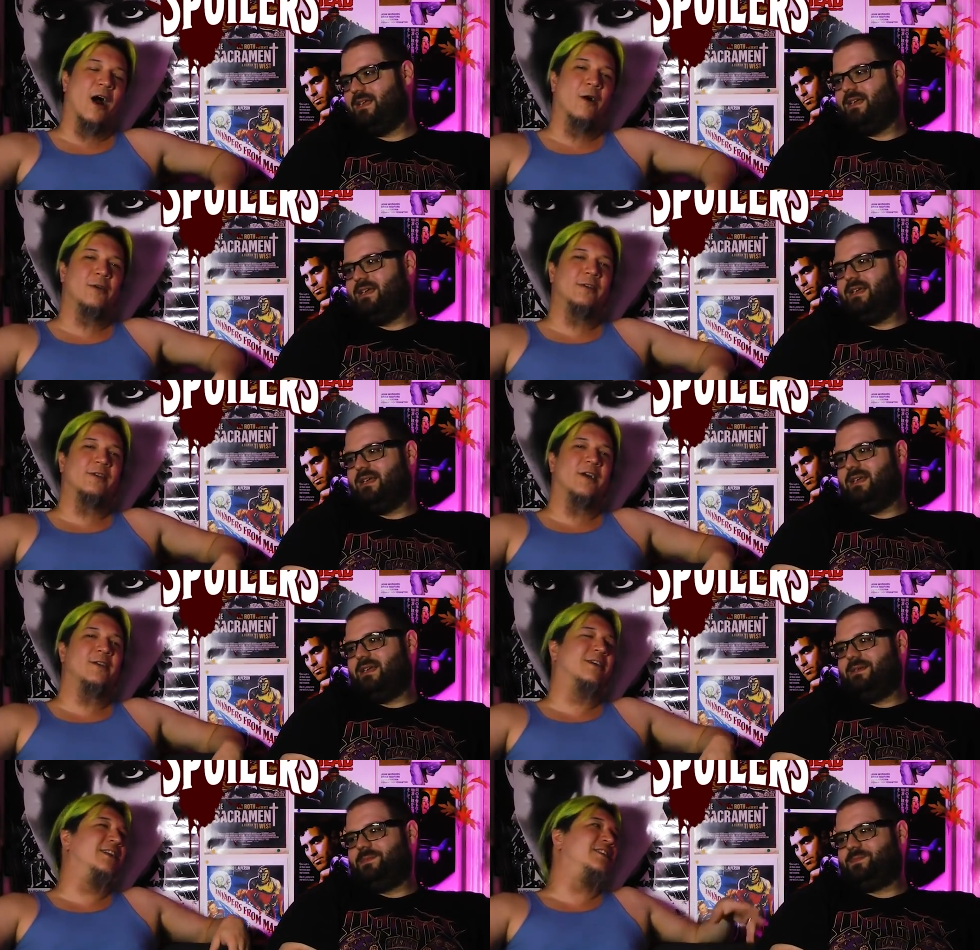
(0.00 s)
Speaker 1: Oh, you thought
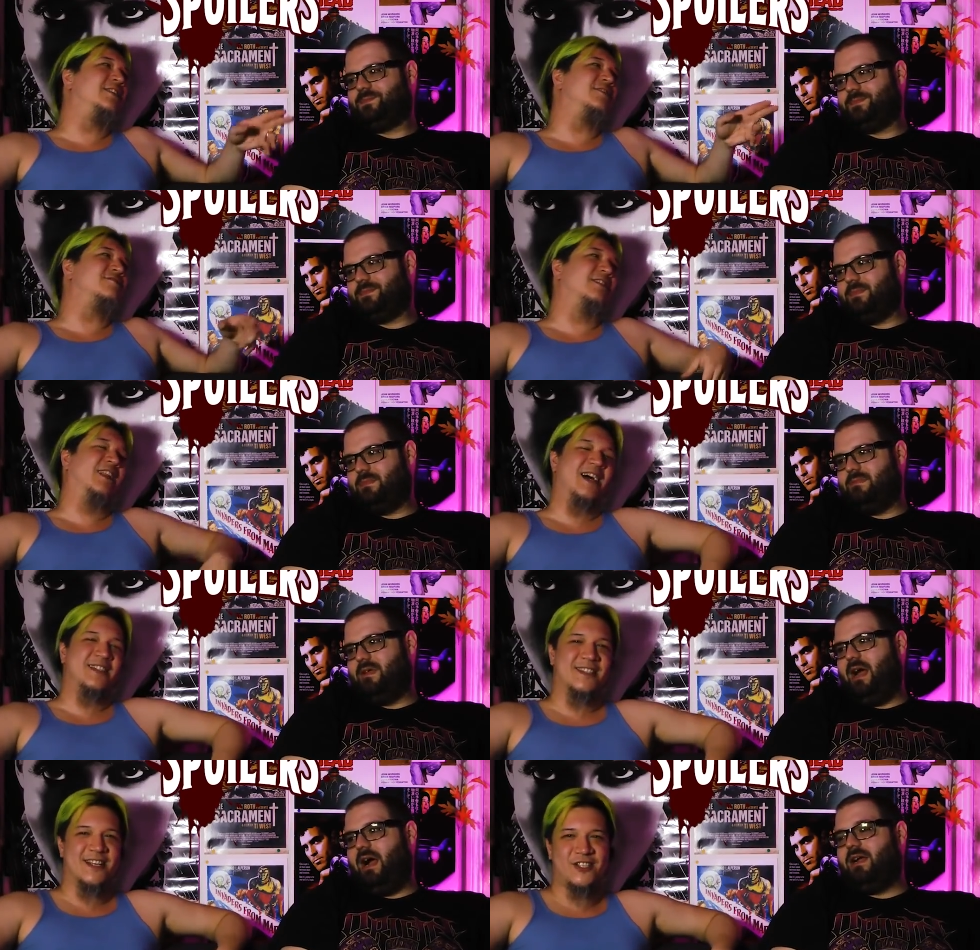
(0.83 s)
you could
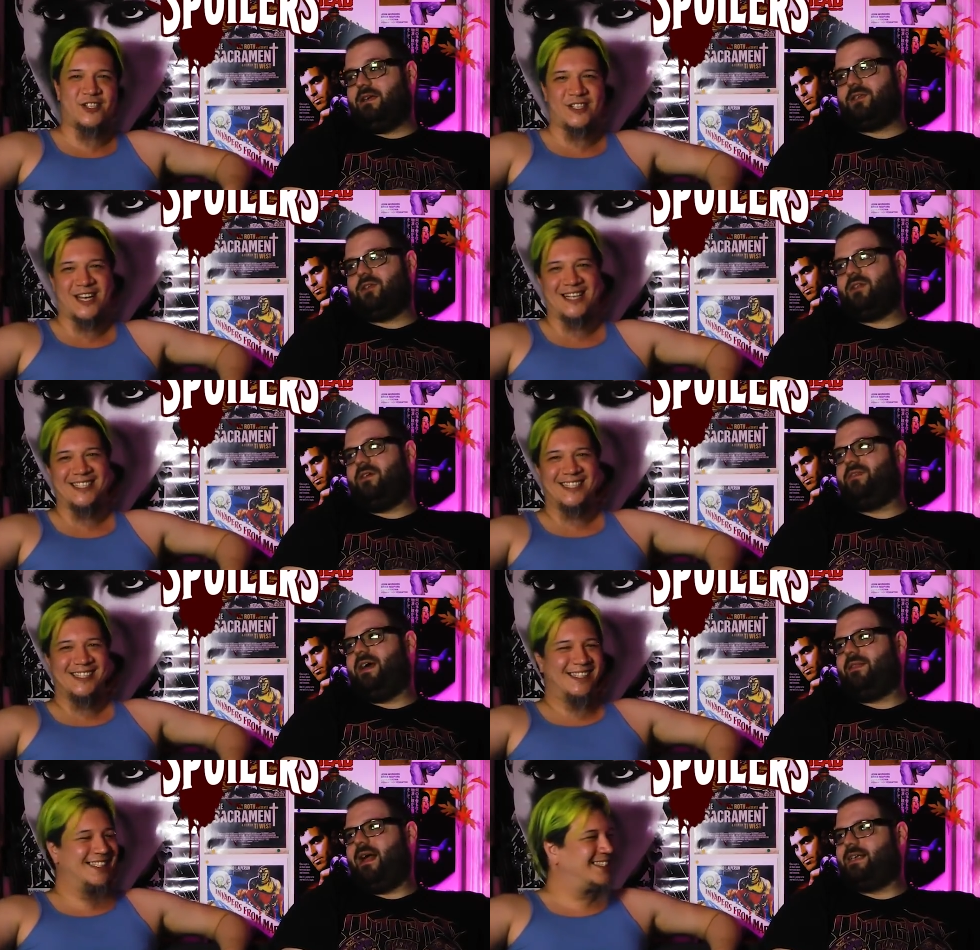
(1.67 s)
industrialize this. I also shit. love
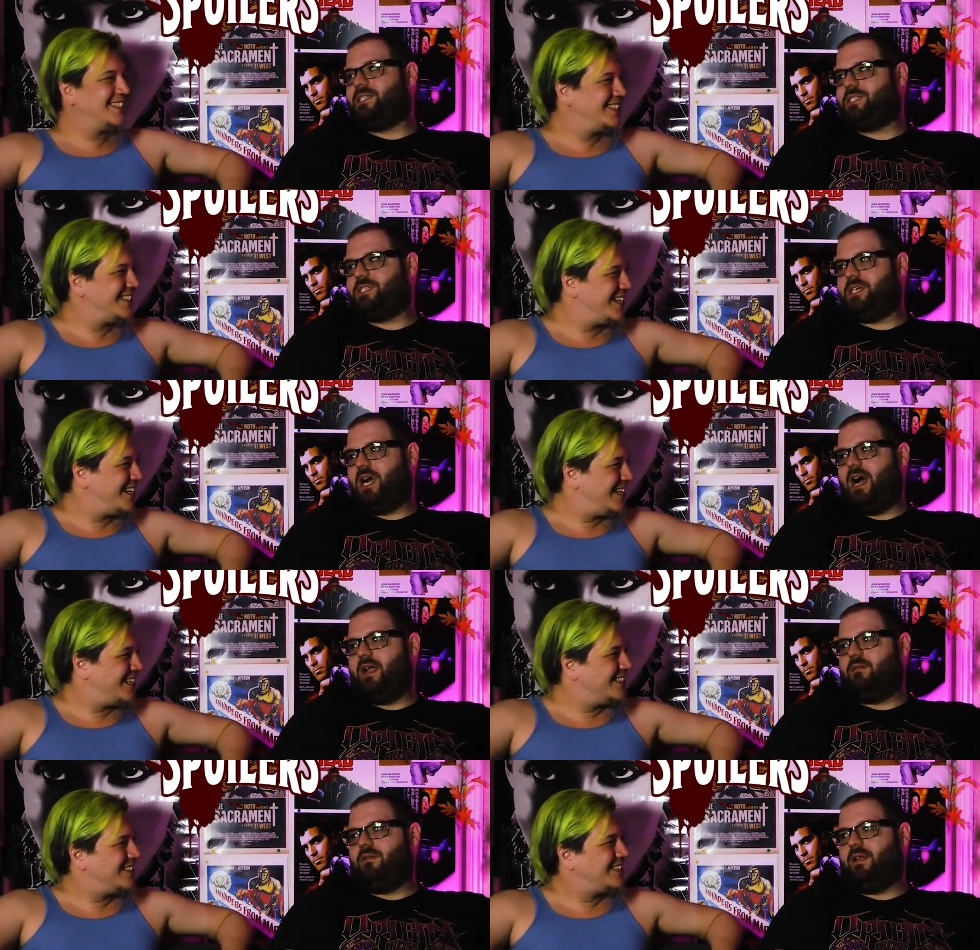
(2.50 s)
that last shot,